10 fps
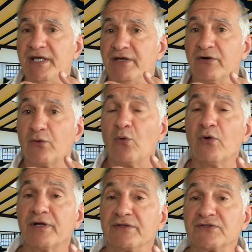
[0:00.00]
inner
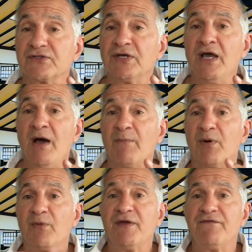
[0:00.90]
organs.
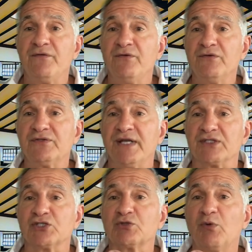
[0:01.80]
But if you use
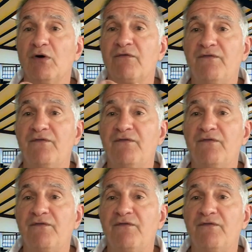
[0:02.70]
that small